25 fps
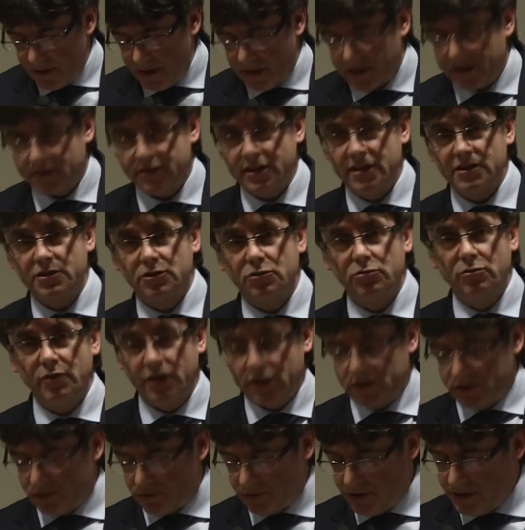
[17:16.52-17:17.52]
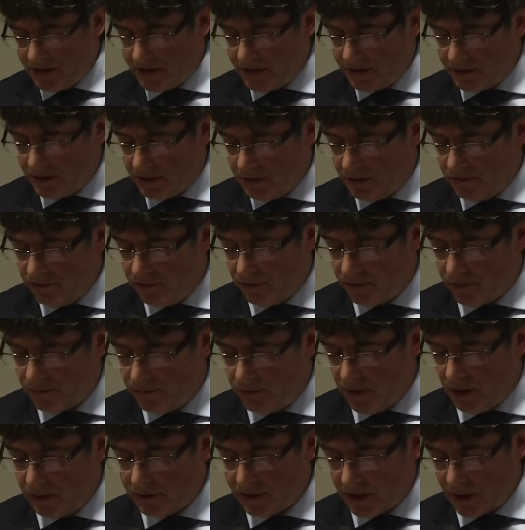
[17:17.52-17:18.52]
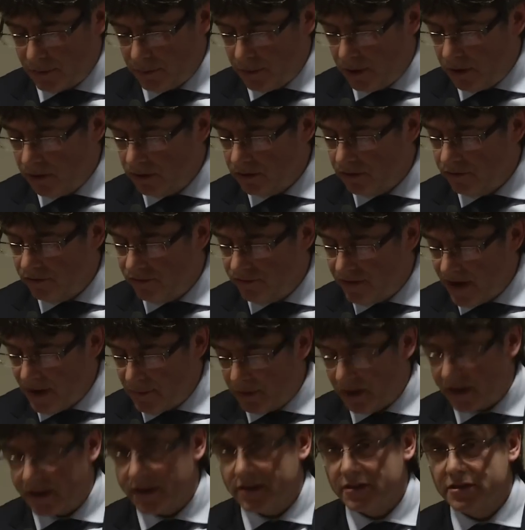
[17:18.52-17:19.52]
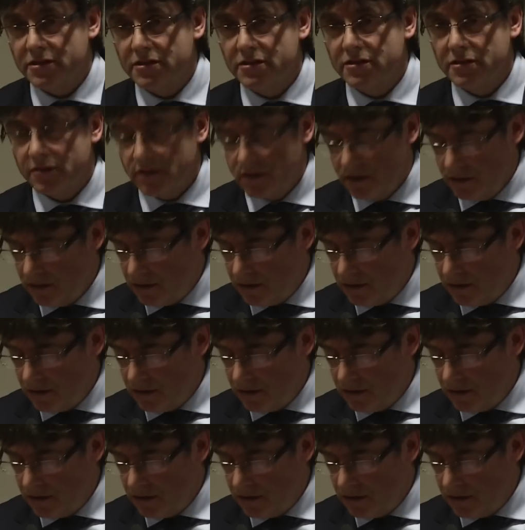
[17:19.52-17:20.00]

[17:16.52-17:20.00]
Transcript: access to electricity for vulnerable families,